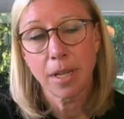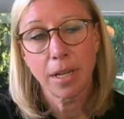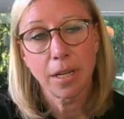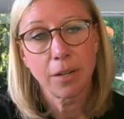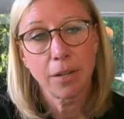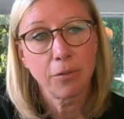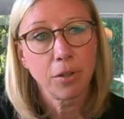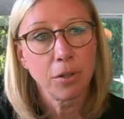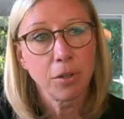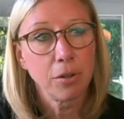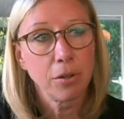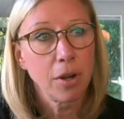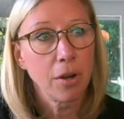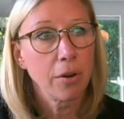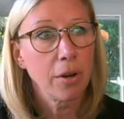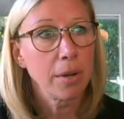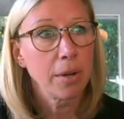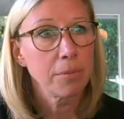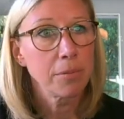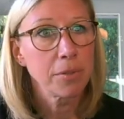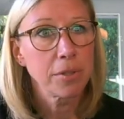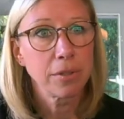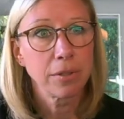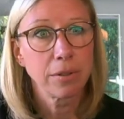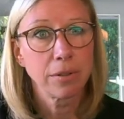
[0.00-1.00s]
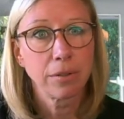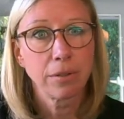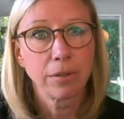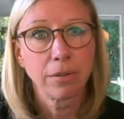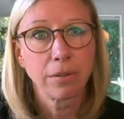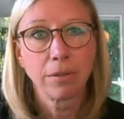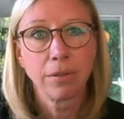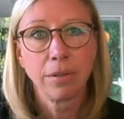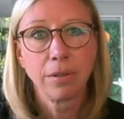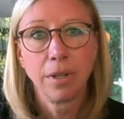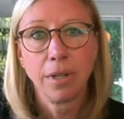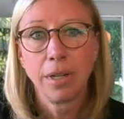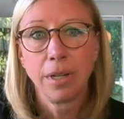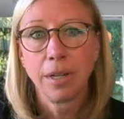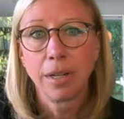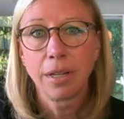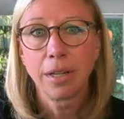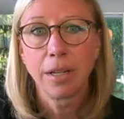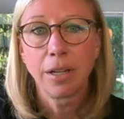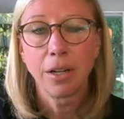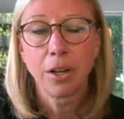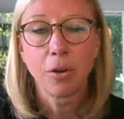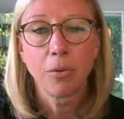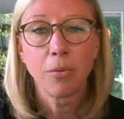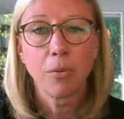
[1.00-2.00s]
And if you go up to,
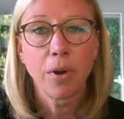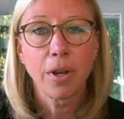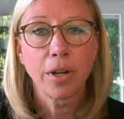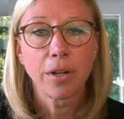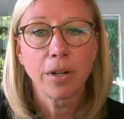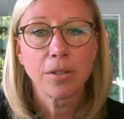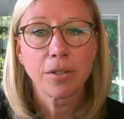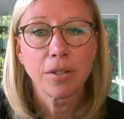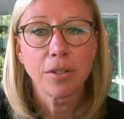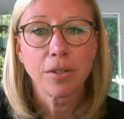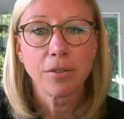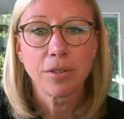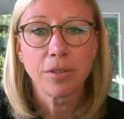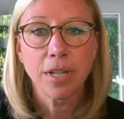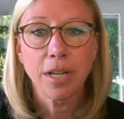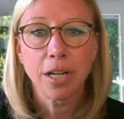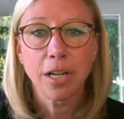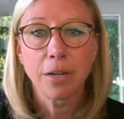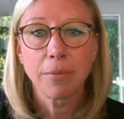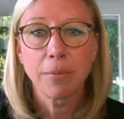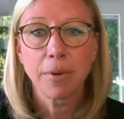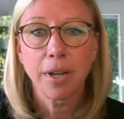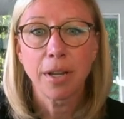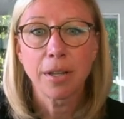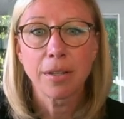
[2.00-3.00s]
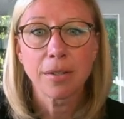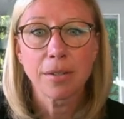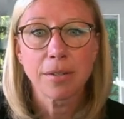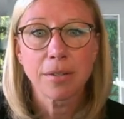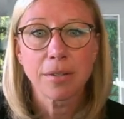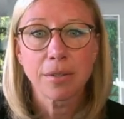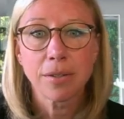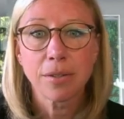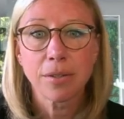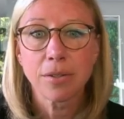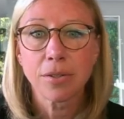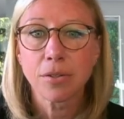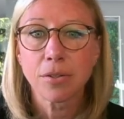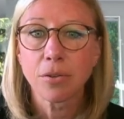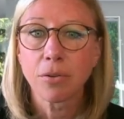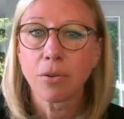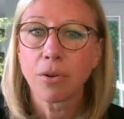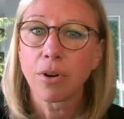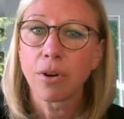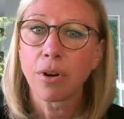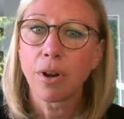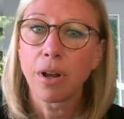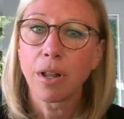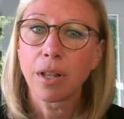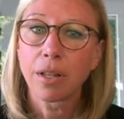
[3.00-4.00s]
1 or 2 terabytes to
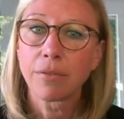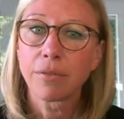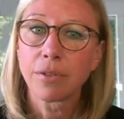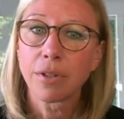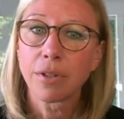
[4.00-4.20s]
store all